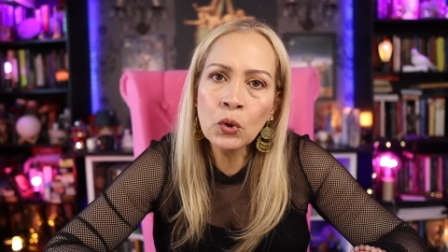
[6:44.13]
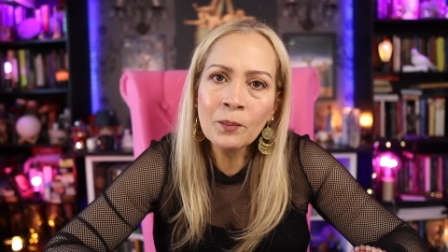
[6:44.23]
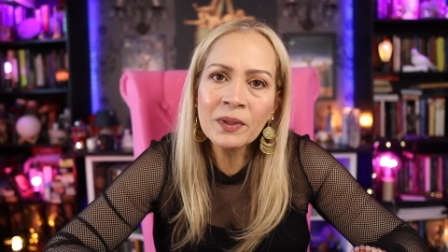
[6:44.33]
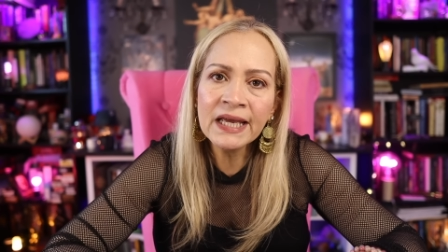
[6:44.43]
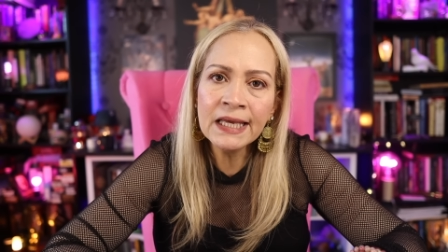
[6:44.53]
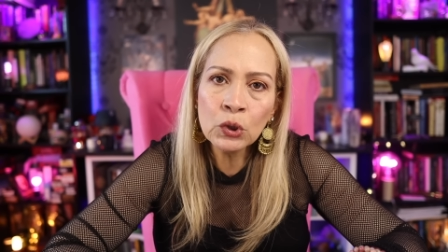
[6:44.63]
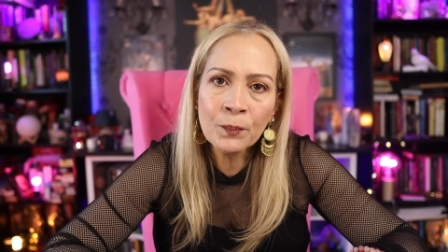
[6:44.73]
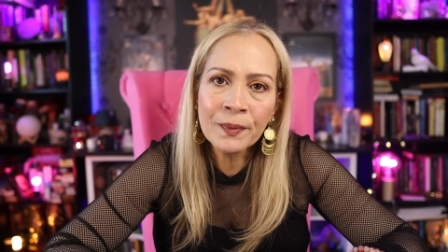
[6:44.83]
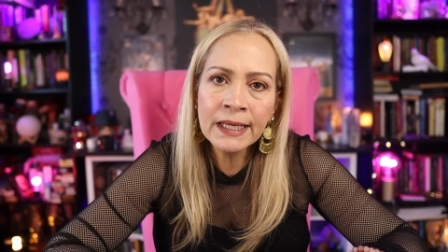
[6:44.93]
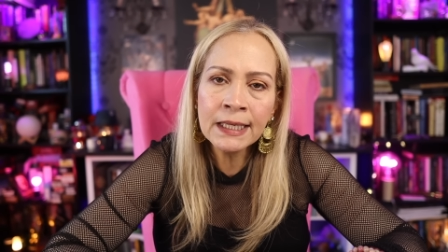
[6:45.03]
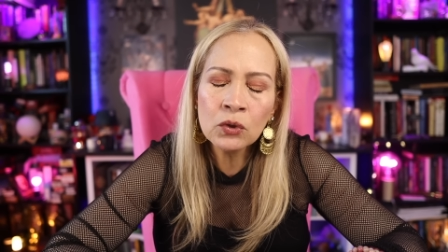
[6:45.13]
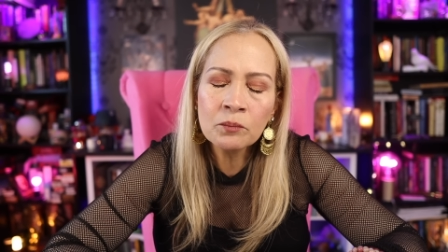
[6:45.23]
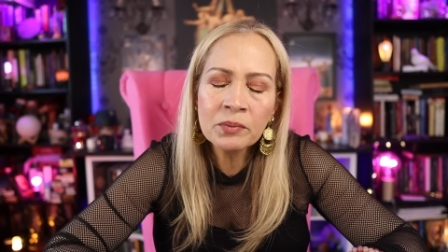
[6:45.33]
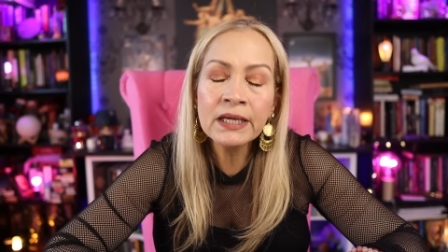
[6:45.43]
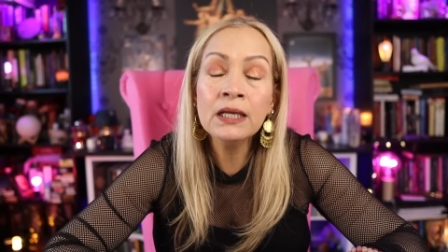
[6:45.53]
complain, complain,
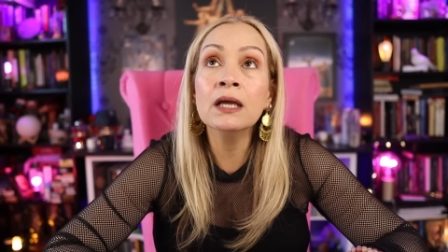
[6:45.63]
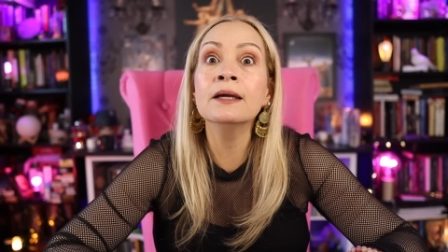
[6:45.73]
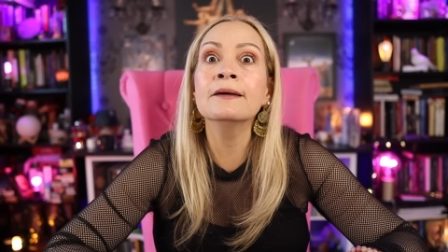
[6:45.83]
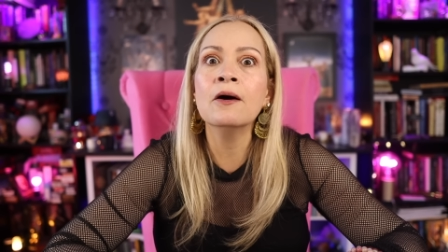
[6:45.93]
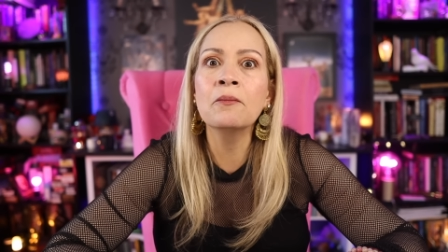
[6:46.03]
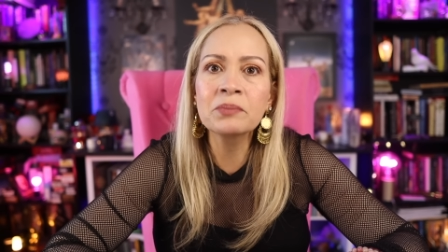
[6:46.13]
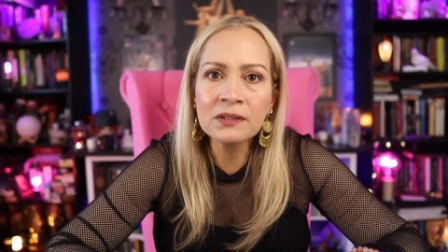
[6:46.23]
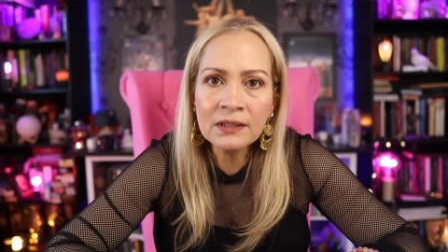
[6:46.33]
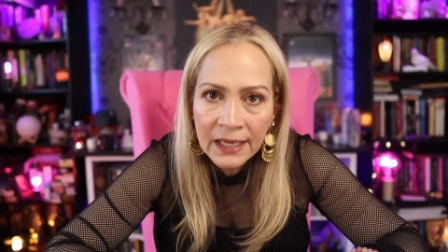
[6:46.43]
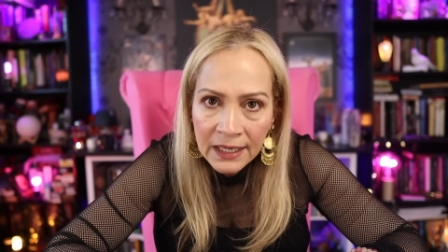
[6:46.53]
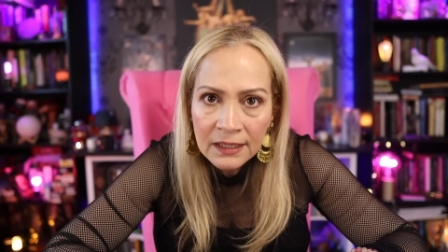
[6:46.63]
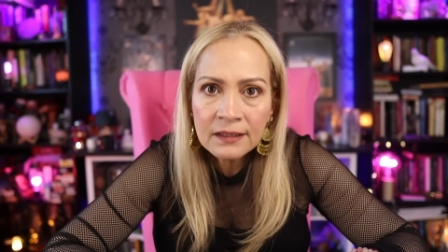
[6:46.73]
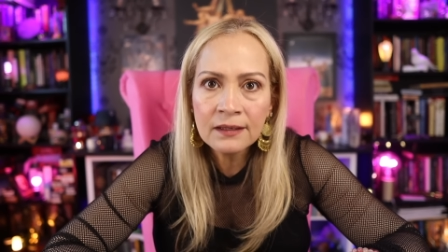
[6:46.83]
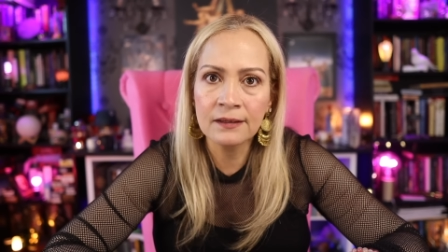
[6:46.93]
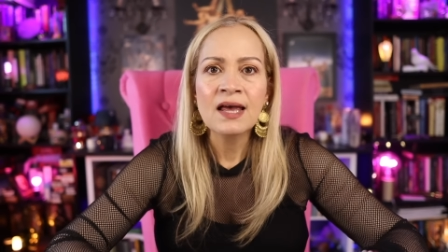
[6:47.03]
complain, and complain.